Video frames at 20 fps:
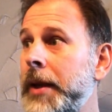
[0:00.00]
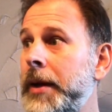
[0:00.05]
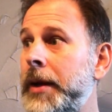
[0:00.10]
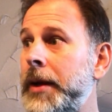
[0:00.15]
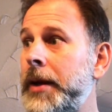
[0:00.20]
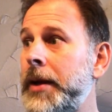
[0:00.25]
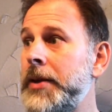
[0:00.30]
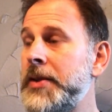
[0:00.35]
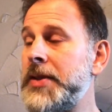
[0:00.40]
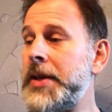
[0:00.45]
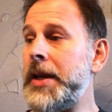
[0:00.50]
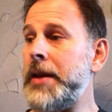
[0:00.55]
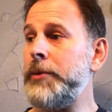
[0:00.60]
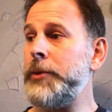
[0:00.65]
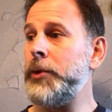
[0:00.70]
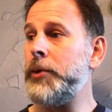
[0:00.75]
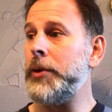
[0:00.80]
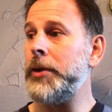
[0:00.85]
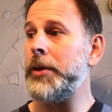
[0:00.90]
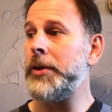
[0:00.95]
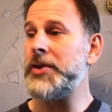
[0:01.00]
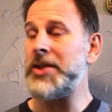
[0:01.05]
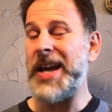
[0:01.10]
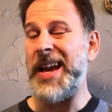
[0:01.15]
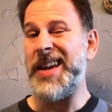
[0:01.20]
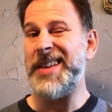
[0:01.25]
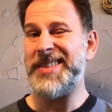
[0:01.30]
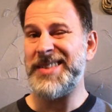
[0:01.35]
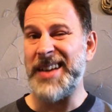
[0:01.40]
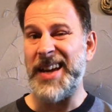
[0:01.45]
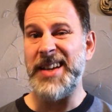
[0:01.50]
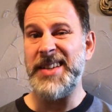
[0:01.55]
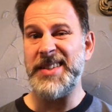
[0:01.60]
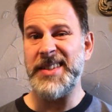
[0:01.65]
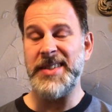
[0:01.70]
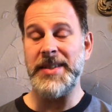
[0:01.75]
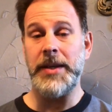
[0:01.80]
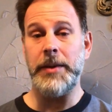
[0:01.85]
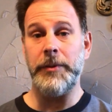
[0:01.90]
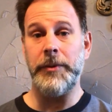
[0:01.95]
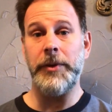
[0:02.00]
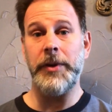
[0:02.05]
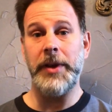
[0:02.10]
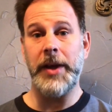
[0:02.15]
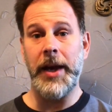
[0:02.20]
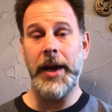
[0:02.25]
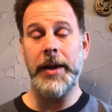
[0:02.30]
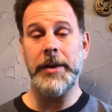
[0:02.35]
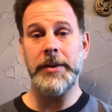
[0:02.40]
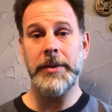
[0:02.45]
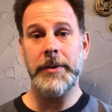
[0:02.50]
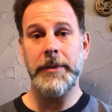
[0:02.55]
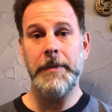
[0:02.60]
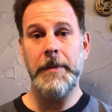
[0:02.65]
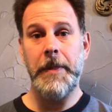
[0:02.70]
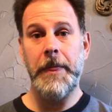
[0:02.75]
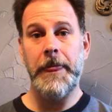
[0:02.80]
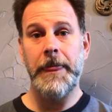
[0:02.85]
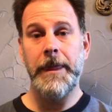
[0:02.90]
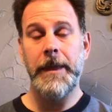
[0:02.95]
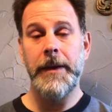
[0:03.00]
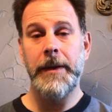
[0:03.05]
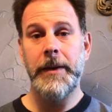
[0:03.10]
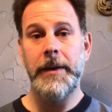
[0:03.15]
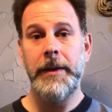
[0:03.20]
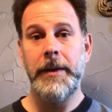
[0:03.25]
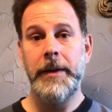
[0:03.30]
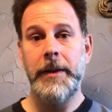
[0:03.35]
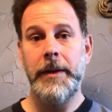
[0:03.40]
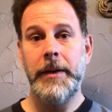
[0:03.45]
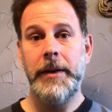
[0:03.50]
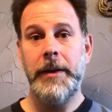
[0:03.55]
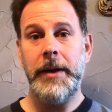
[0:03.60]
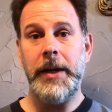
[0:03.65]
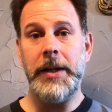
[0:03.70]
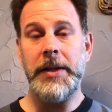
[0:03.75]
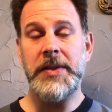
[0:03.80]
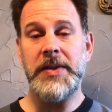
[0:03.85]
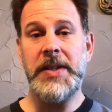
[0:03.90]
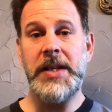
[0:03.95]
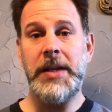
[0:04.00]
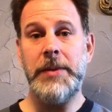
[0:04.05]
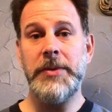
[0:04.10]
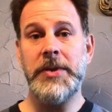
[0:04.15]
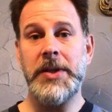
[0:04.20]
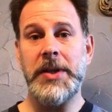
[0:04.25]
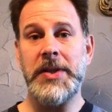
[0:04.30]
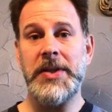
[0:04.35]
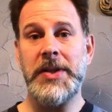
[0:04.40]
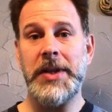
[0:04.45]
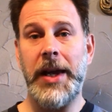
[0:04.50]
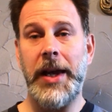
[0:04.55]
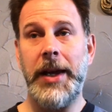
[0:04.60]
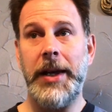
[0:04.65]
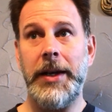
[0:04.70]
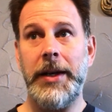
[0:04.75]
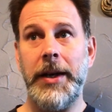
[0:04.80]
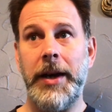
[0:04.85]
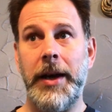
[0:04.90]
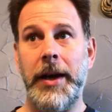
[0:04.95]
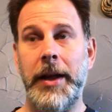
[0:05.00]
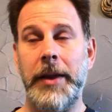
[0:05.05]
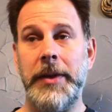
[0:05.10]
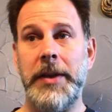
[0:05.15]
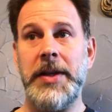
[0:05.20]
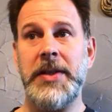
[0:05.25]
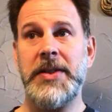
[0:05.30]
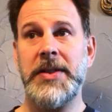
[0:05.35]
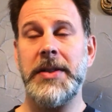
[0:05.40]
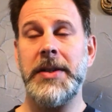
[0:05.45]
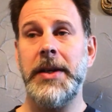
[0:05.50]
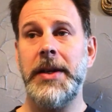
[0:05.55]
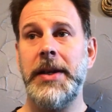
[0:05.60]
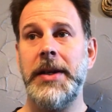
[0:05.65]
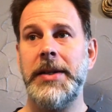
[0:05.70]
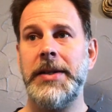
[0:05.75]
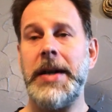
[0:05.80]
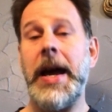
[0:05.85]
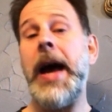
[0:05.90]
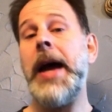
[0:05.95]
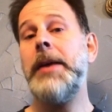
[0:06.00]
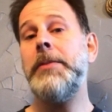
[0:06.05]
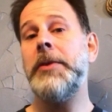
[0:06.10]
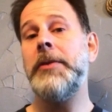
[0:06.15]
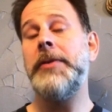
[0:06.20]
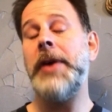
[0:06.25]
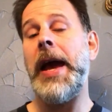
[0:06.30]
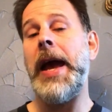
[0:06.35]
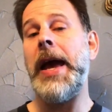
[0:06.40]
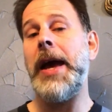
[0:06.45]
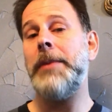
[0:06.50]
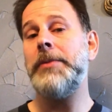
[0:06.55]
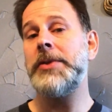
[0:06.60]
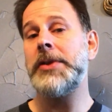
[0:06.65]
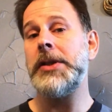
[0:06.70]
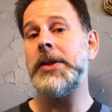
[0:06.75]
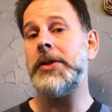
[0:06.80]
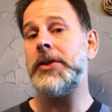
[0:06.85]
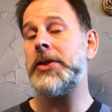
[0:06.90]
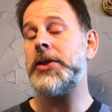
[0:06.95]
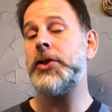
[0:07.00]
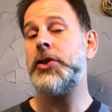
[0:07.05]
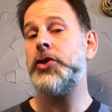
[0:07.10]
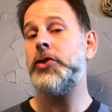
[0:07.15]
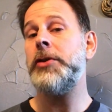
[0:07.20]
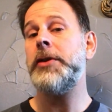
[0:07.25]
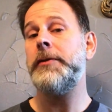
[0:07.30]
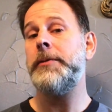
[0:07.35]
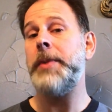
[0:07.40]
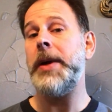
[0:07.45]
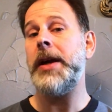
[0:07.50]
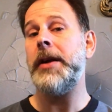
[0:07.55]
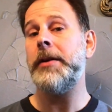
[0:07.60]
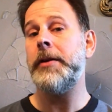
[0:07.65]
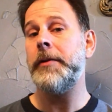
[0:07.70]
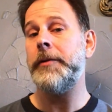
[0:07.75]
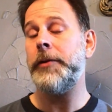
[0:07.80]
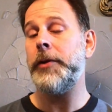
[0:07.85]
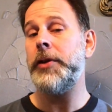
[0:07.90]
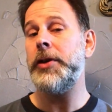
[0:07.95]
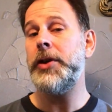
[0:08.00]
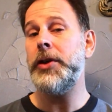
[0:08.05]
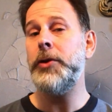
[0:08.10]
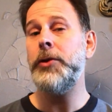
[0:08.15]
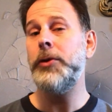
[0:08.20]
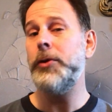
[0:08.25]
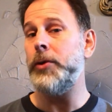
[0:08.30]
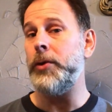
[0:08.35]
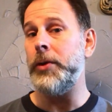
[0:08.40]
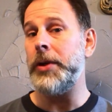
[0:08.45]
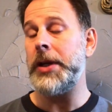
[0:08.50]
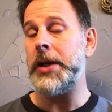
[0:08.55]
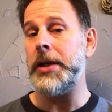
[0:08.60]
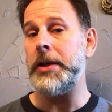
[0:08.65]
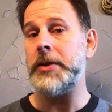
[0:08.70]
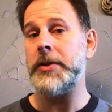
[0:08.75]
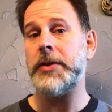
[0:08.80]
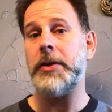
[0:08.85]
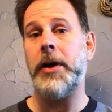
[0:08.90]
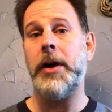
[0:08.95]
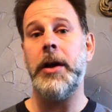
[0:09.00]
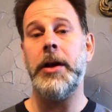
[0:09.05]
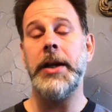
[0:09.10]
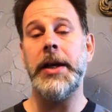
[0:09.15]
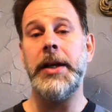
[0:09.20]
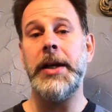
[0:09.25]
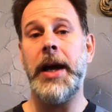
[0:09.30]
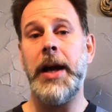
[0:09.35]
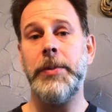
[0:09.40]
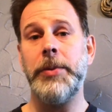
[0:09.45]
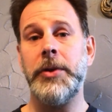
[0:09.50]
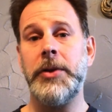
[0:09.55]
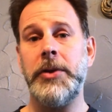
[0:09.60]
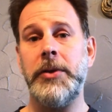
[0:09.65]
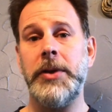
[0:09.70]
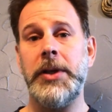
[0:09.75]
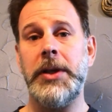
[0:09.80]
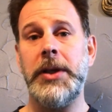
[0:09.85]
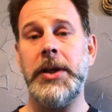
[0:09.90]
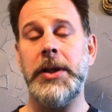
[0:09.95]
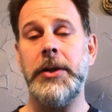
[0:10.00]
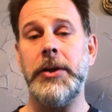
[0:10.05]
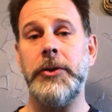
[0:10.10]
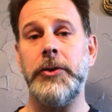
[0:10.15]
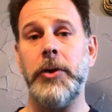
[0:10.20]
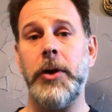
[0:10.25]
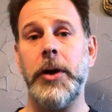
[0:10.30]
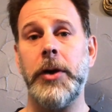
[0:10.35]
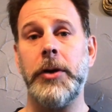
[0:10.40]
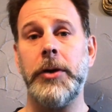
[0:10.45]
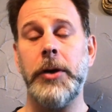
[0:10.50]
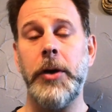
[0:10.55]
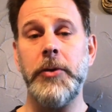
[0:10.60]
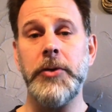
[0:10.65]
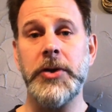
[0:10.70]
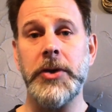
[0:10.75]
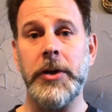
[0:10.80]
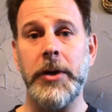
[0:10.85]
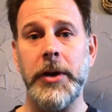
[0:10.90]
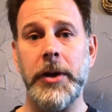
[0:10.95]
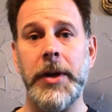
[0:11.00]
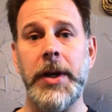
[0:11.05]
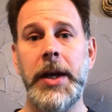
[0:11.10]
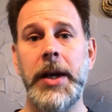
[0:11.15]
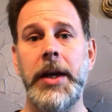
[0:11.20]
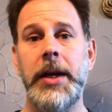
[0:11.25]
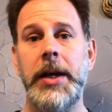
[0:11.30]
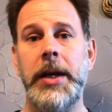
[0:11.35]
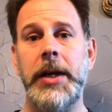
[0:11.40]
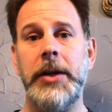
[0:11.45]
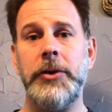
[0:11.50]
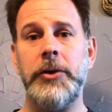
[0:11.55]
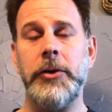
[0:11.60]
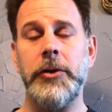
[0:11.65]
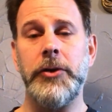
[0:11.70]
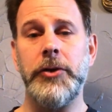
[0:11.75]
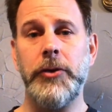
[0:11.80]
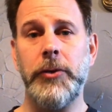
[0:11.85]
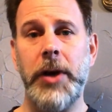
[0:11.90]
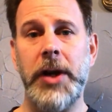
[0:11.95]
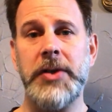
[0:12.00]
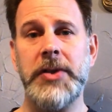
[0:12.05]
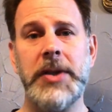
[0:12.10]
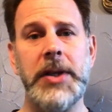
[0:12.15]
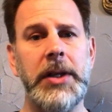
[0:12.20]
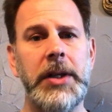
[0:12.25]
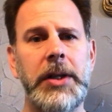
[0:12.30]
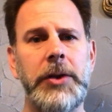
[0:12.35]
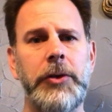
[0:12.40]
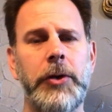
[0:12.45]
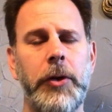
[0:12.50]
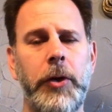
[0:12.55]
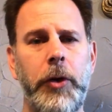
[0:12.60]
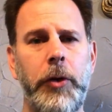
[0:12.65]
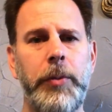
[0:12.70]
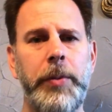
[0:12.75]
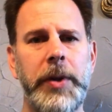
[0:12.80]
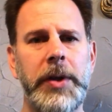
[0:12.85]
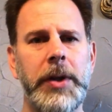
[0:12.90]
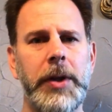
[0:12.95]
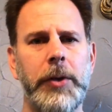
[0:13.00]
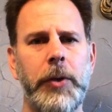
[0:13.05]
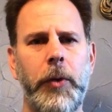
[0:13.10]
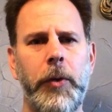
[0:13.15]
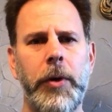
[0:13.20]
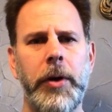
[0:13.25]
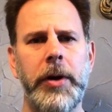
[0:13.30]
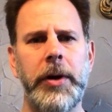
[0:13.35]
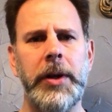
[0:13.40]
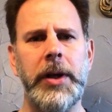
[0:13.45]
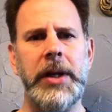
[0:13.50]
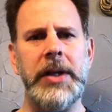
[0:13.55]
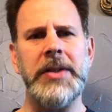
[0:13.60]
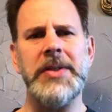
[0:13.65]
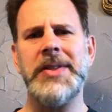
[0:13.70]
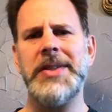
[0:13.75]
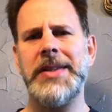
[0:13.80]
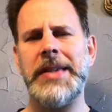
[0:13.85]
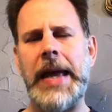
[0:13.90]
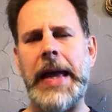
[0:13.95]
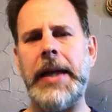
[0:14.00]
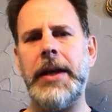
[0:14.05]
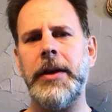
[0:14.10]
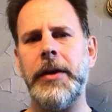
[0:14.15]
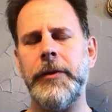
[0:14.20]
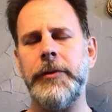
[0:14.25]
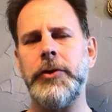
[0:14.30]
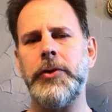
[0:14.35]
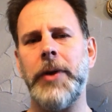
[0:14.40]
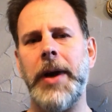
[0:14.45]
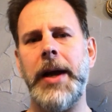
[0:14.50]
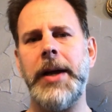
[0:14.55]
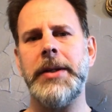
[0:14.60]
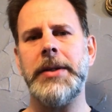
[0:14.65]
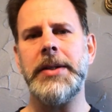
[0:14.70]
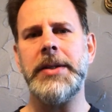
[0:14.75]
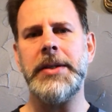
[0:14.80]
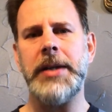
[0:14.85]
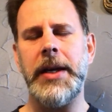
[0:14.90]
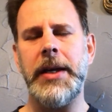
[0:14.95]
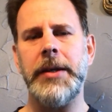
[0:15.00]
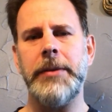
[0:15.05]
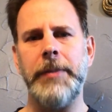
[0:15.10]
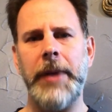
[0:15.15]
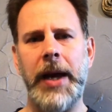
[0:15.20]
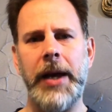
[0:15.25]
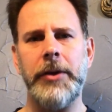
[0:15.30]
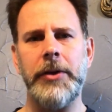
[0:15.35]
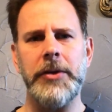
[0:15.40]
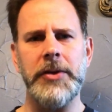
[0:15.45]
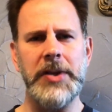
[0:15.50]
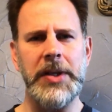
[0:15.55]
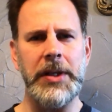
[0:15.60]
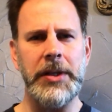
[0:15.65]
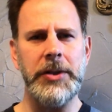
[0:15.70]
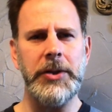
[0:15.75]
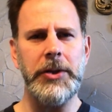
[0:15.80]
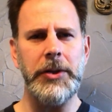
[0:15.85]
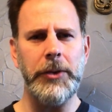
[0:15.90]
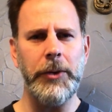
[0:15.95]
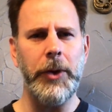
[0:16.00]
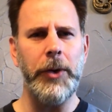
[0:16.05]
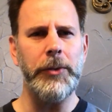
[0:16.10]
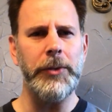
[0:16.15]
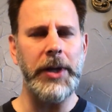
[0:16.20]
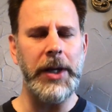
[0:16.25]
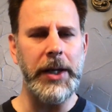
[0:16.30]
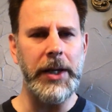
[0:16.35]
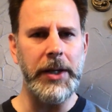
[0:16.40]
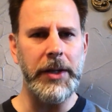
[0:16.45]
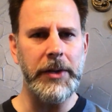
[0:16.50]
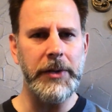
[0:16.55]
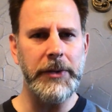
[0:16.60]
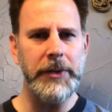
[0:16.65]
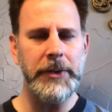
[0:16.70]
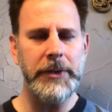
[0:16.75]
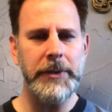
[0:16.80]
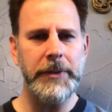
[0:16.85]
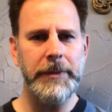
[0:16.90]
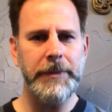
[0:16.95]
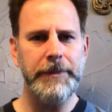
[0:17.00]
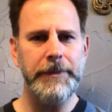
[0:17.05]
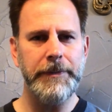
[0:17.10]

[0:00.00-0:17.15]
uh, Samuel chastises him for that and seems to say, uh, This time of absence should have been for you, King Saul, an opportunity to draw closer in your trust and in your hope in the Lord, instead of trying to take matters into your own hands.